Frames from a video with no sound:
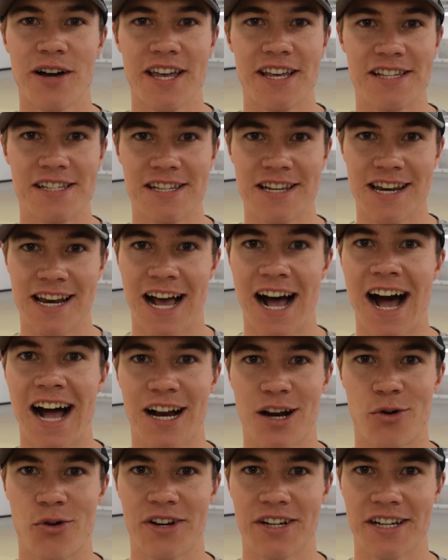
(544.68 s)
is
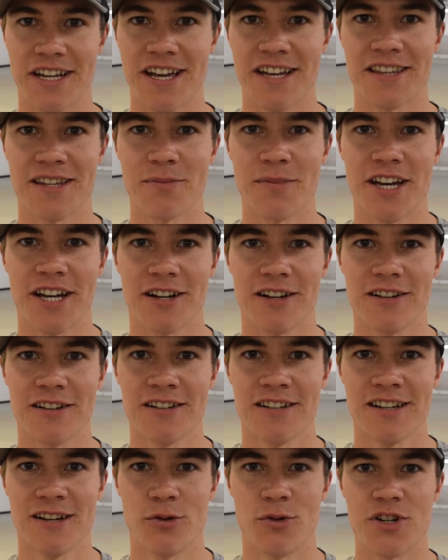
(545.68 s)
not going to hit the middle,
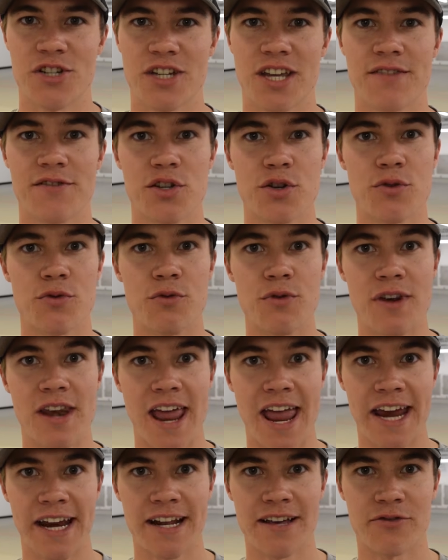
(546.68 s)
which gives you
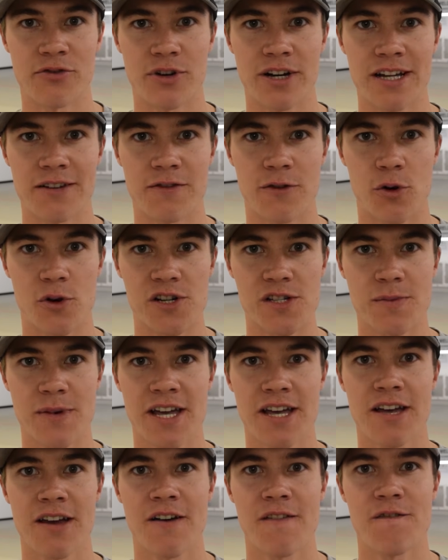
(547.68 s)
negative
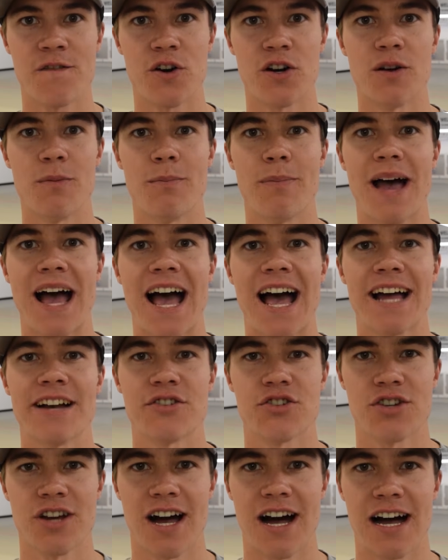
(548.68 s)
reinforcement for a
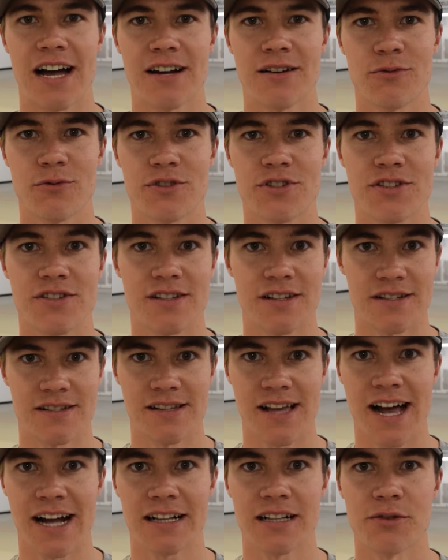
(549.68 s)
bad shot, which is
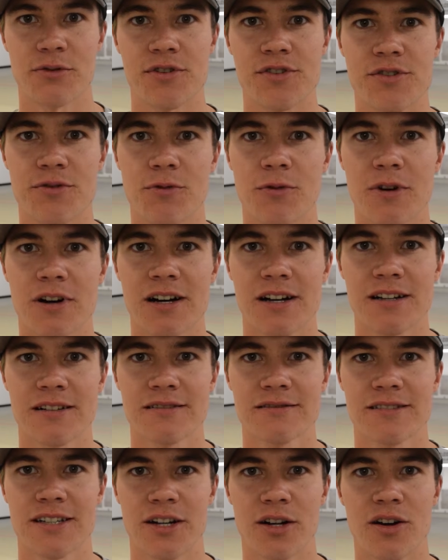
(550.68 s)
exactly what you want.
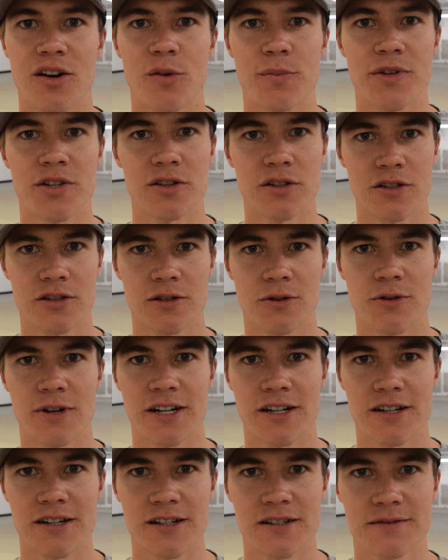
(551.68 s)
It'll help you learn
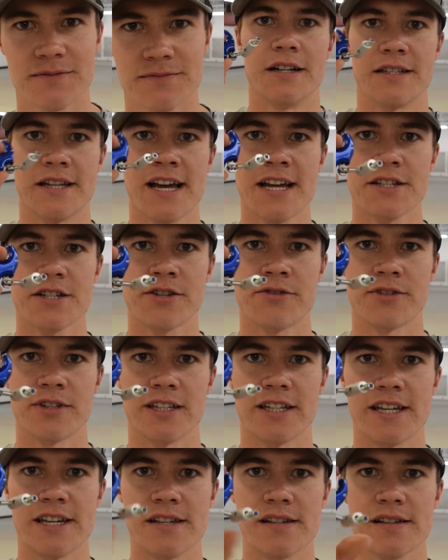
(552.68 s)
quicker. A tension
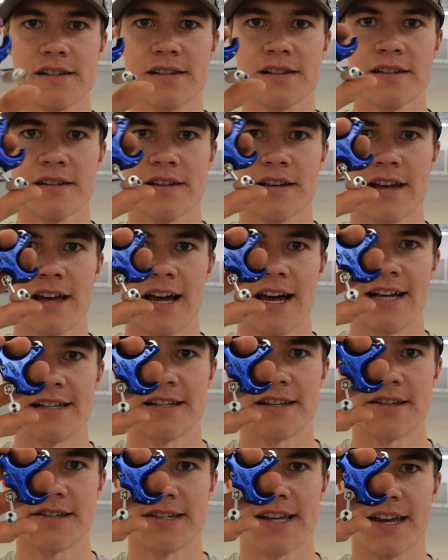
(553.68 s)
release
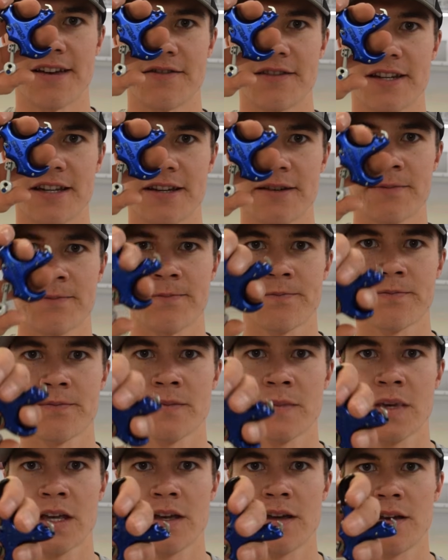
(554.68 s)
has a safety.
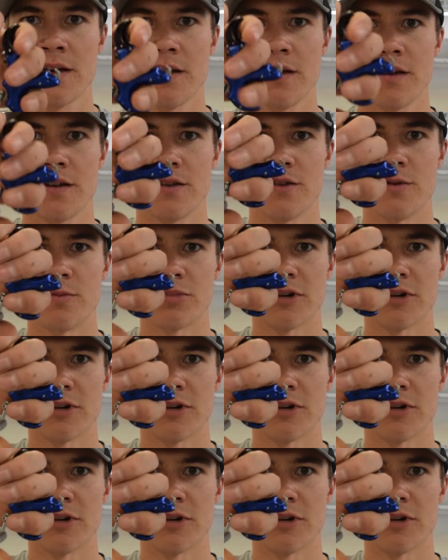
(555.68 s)
You